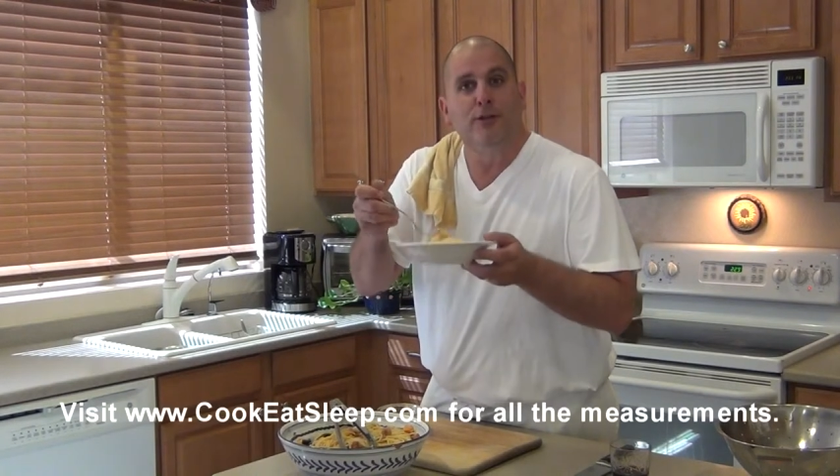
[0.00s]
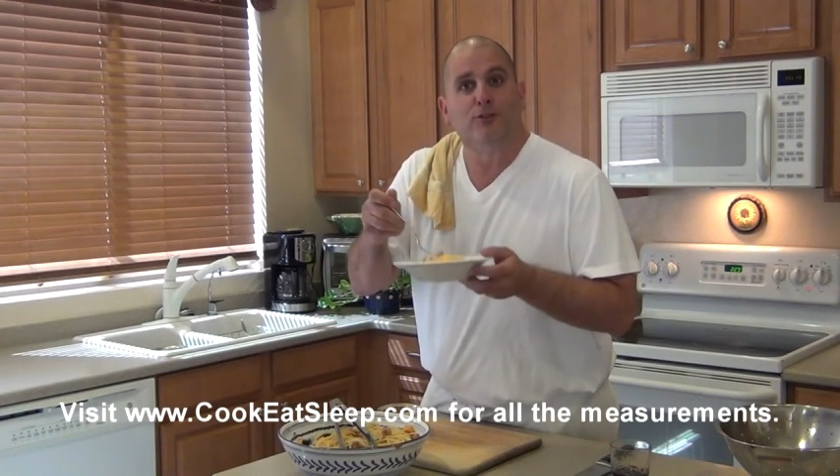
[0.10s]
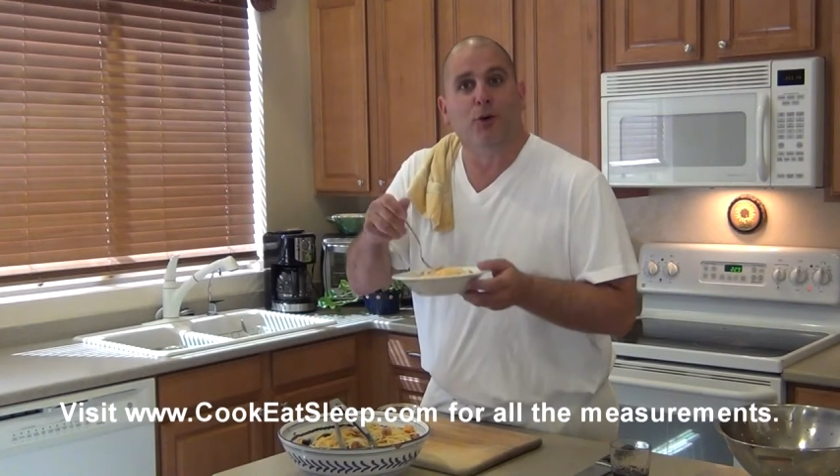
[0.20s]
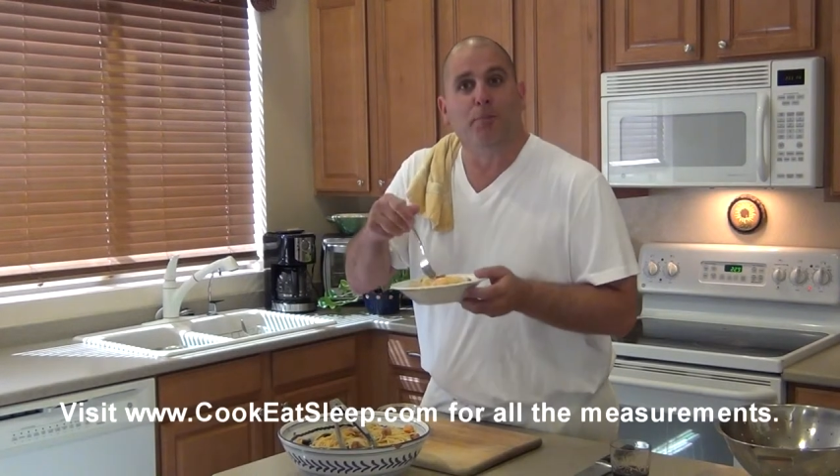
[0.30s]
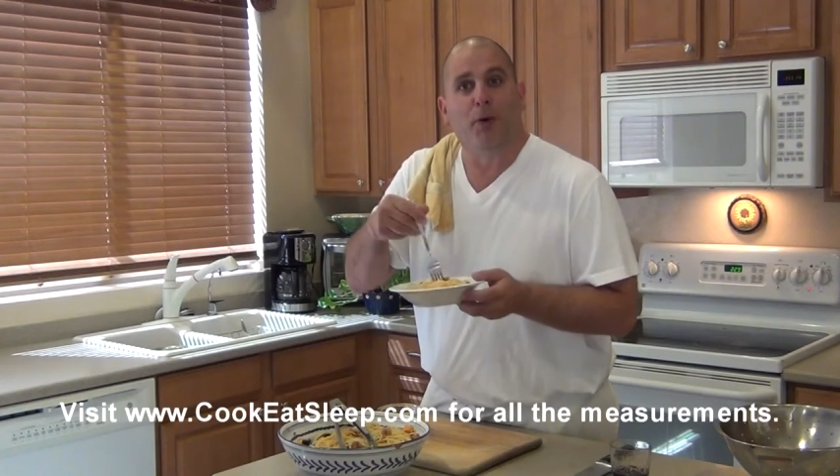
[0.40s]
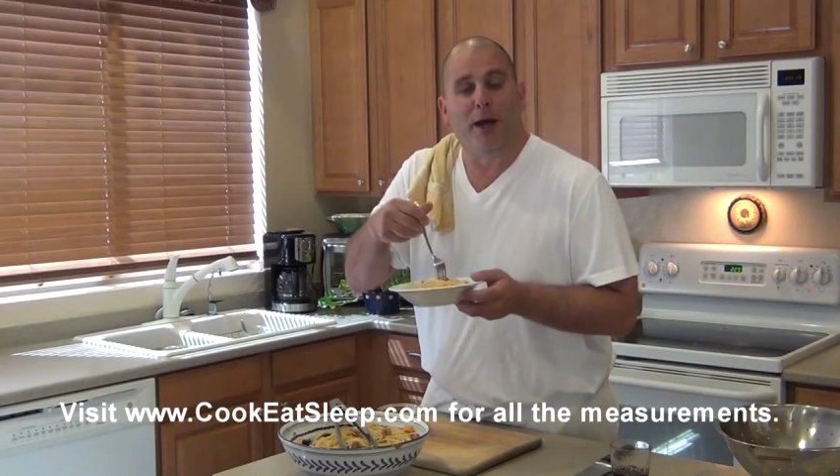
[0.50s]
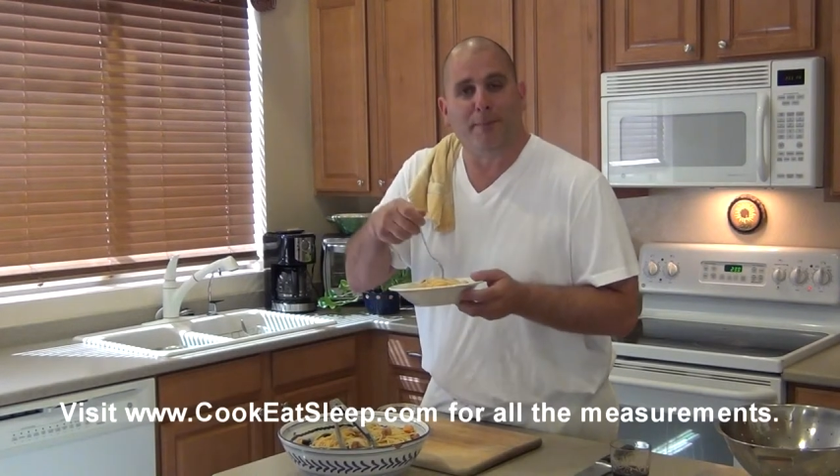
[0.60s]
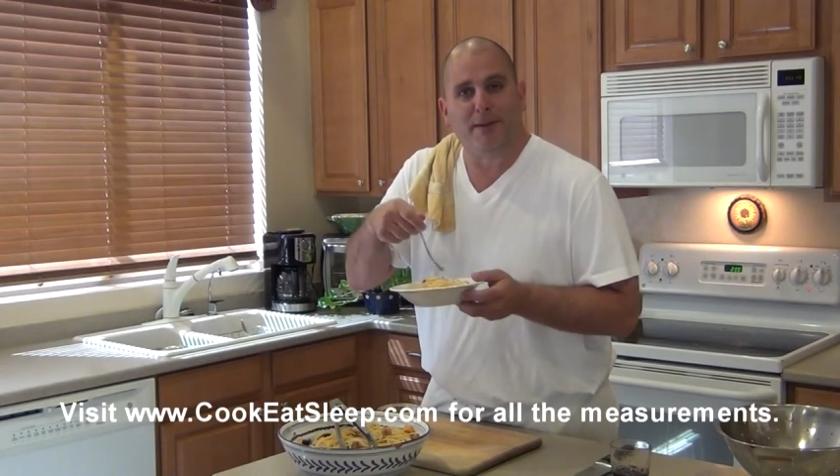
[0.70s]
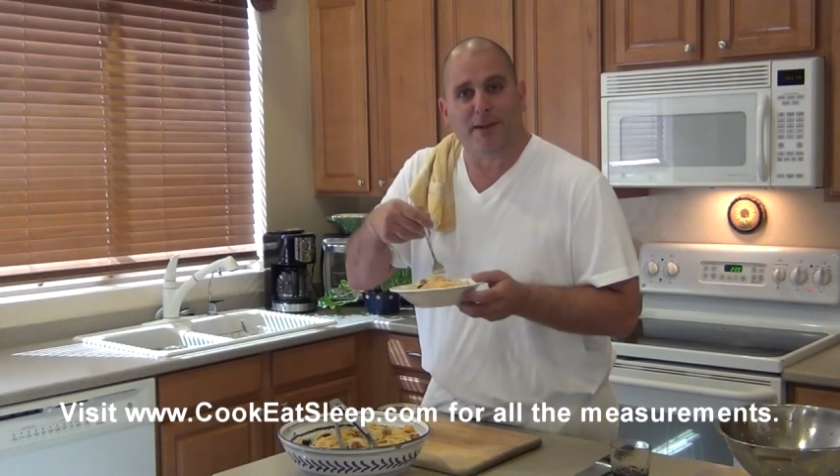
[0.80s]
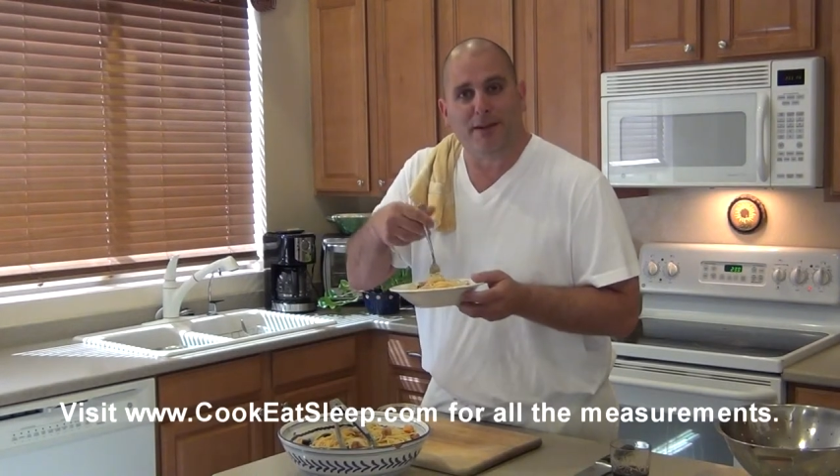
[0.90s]
So bon
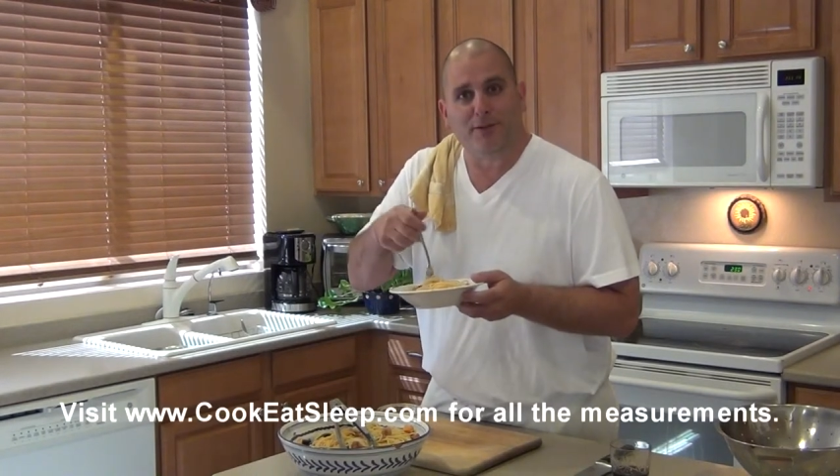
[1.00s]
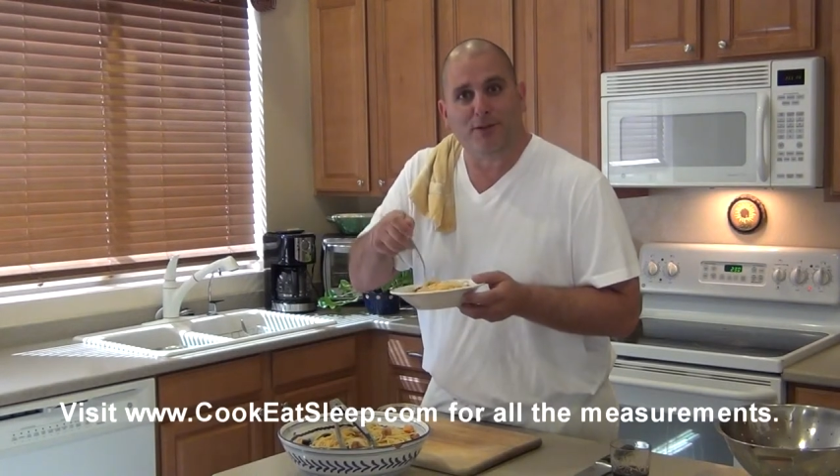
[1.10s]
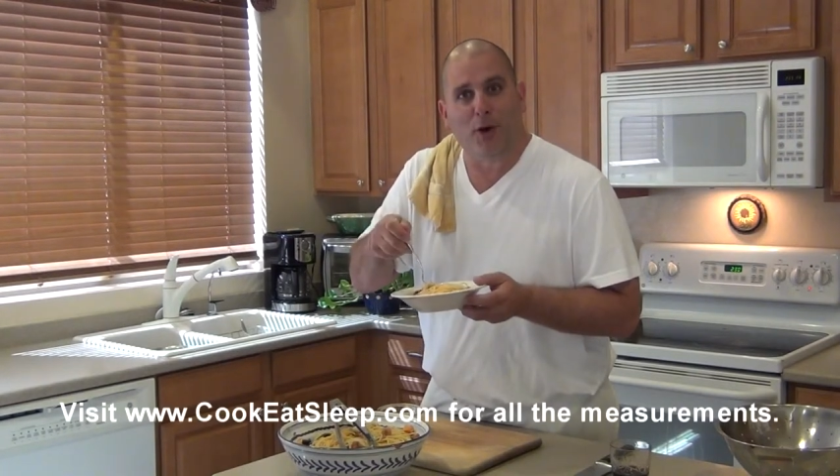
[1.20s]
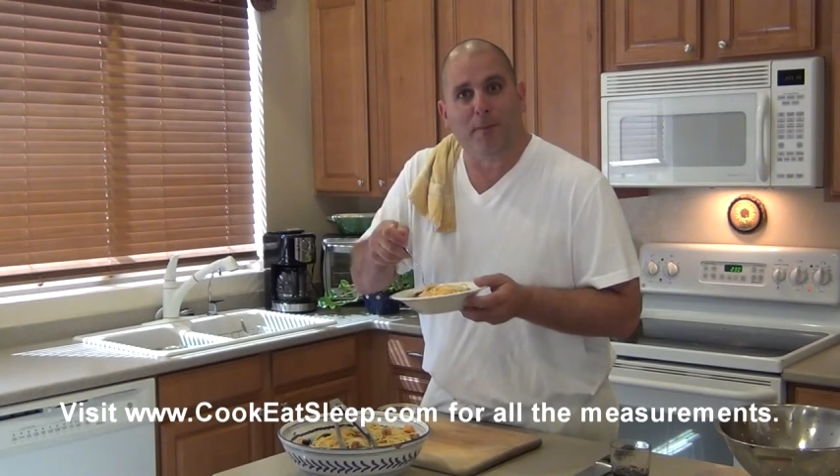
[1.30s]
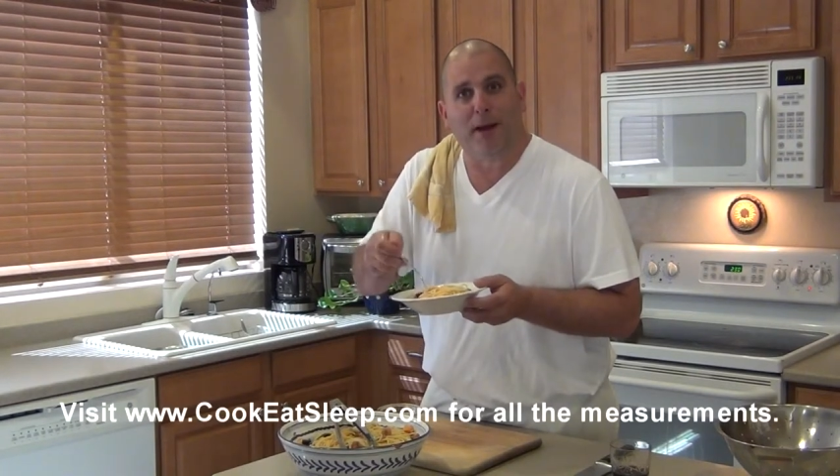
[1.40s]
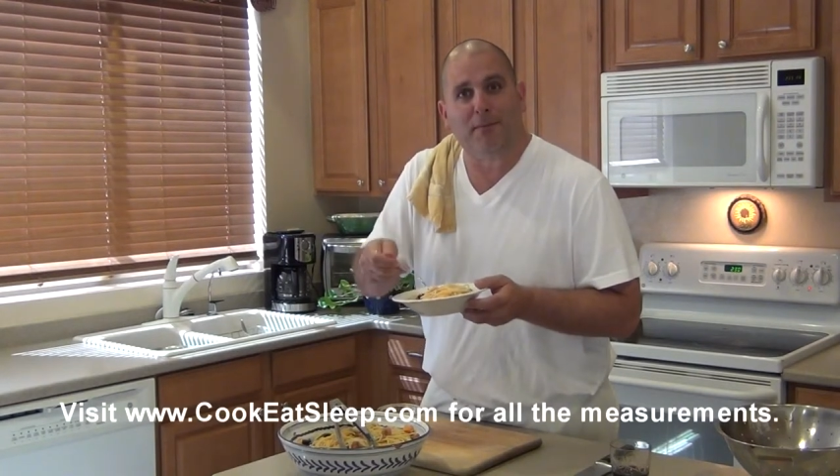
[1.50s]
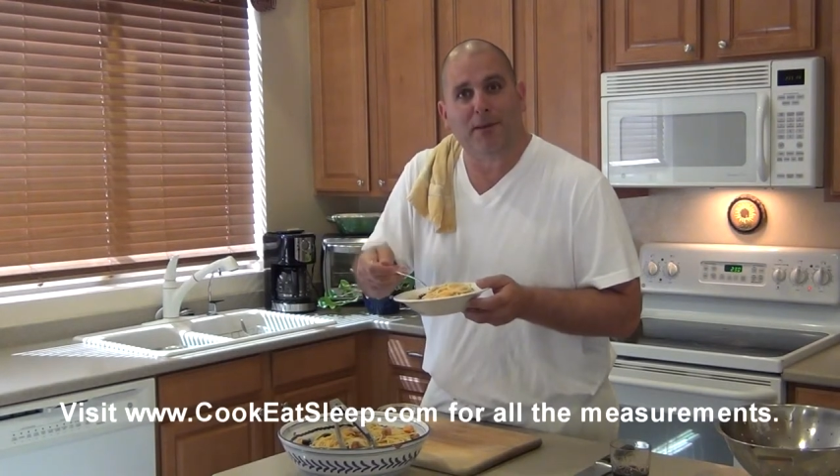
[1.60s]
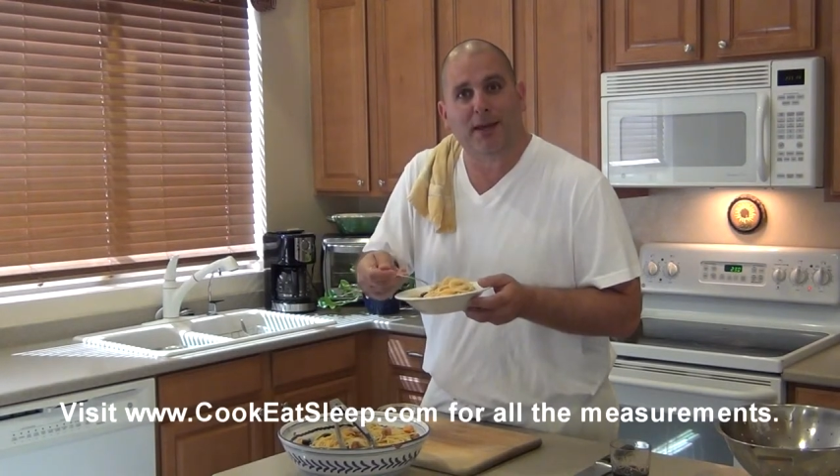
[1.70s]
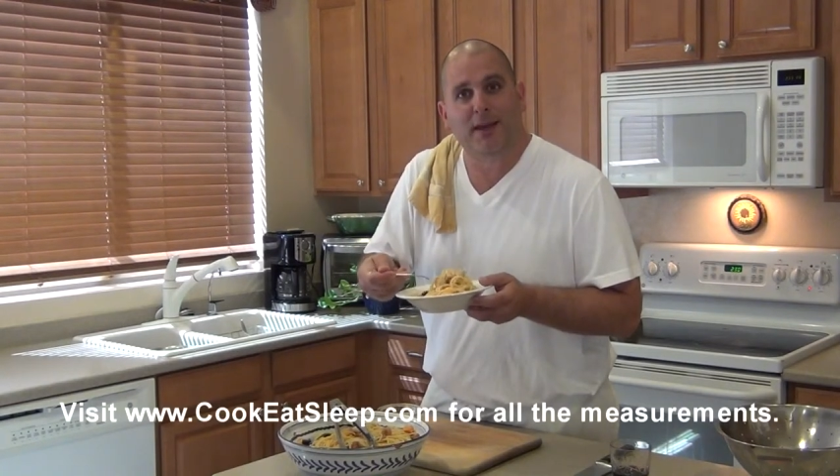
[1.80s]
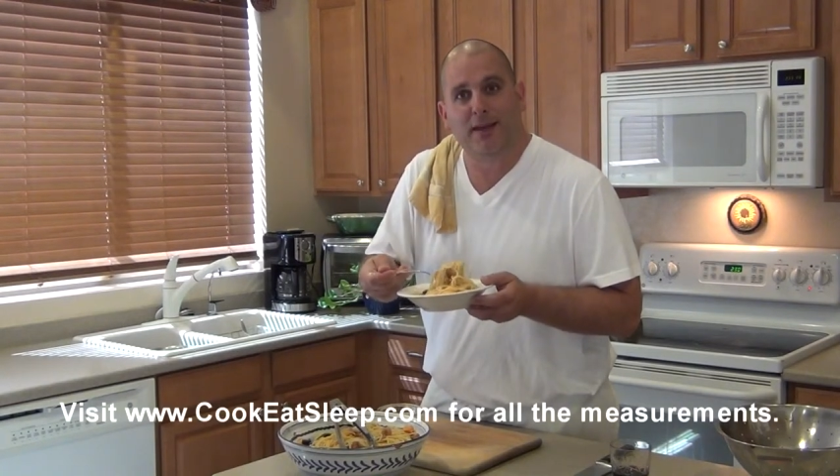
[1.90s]
appetit. Don't mind
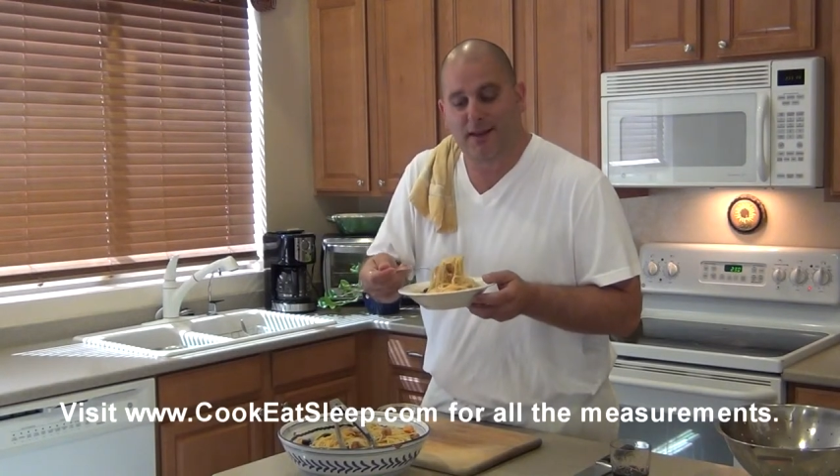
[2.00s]
me.